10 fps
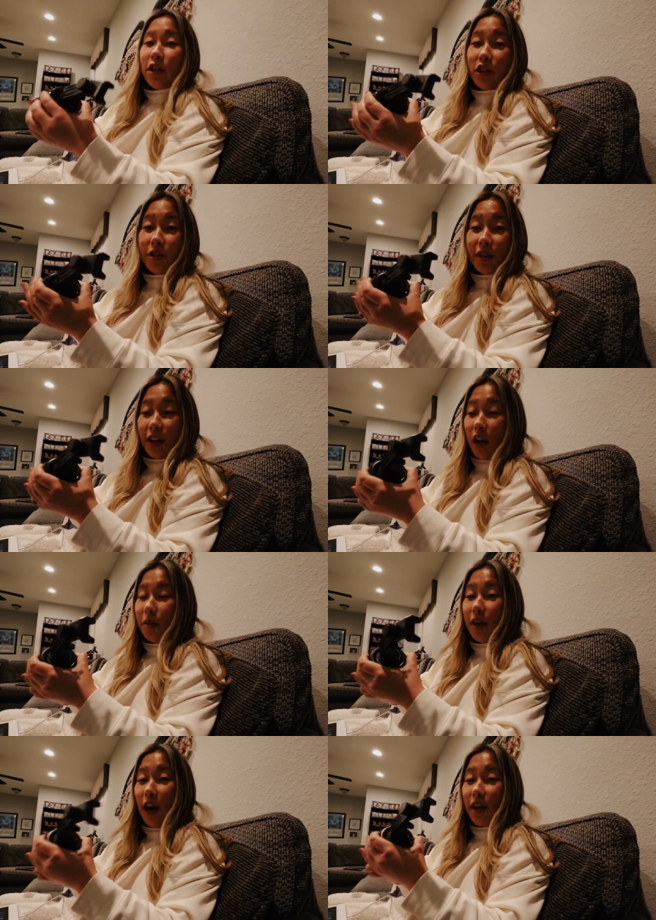She was like, "Oh
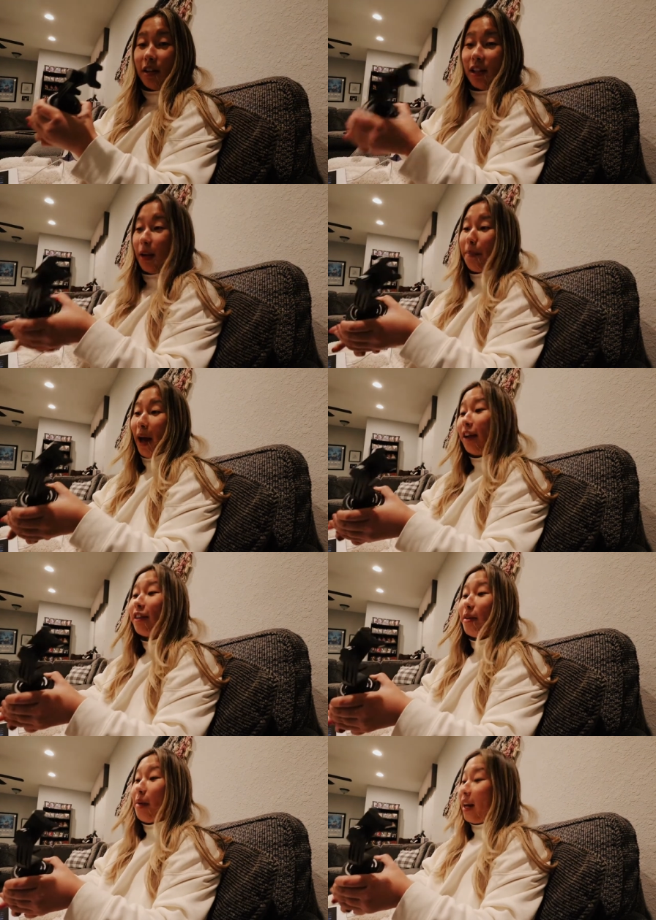yeah, it's in
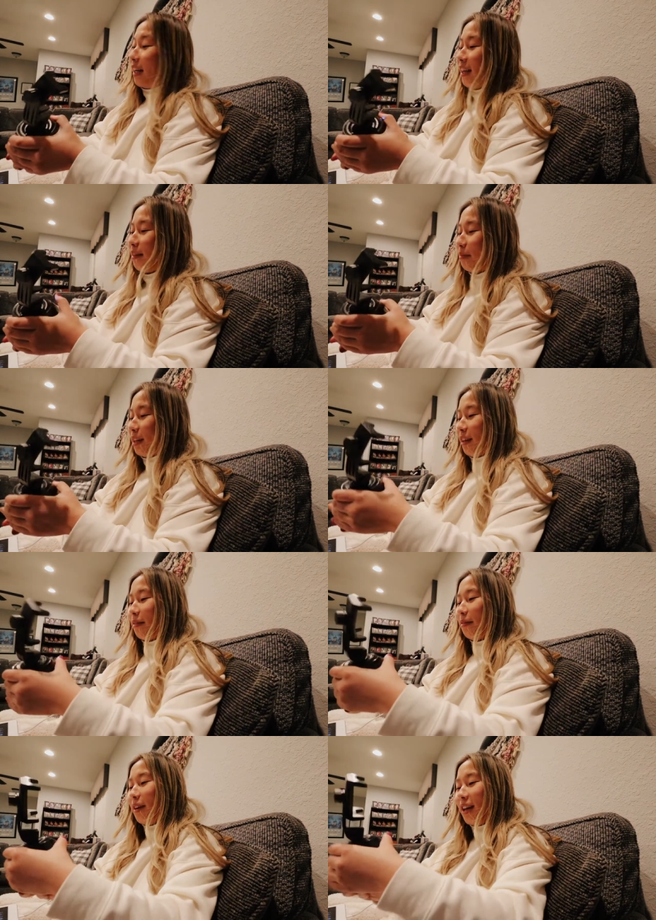Battery Buddy." And I'm like,
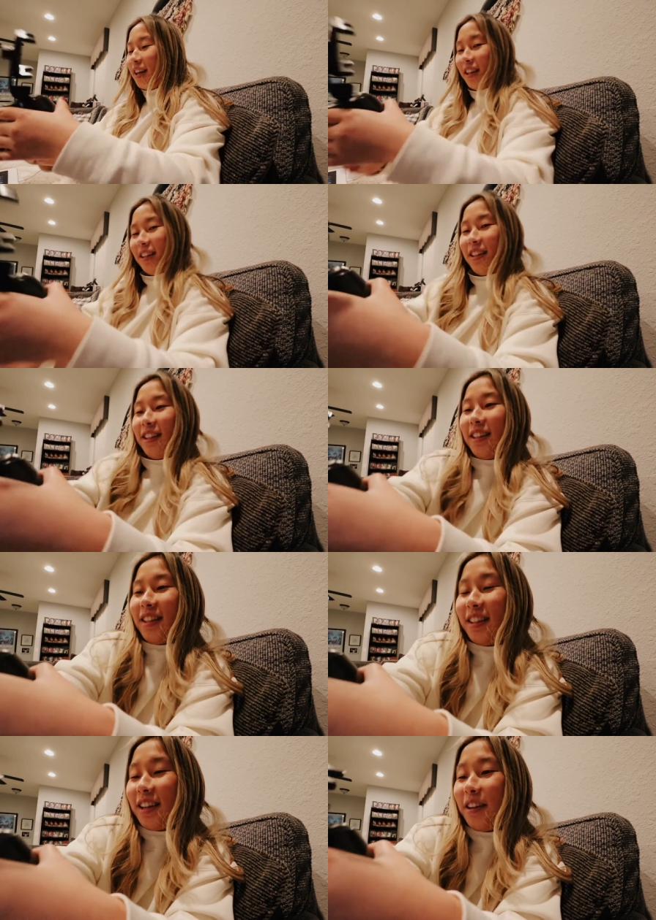"What?"
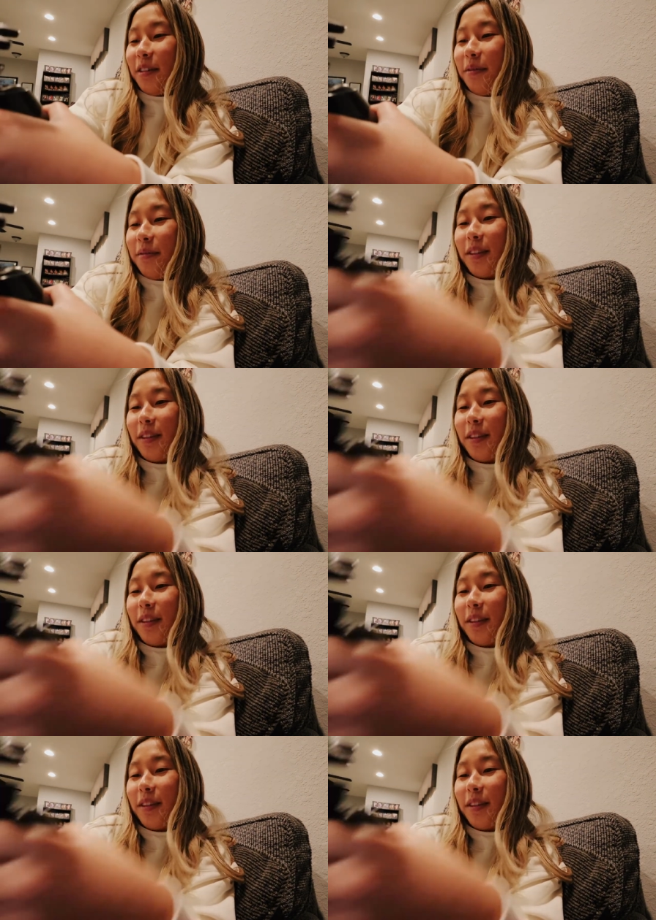So,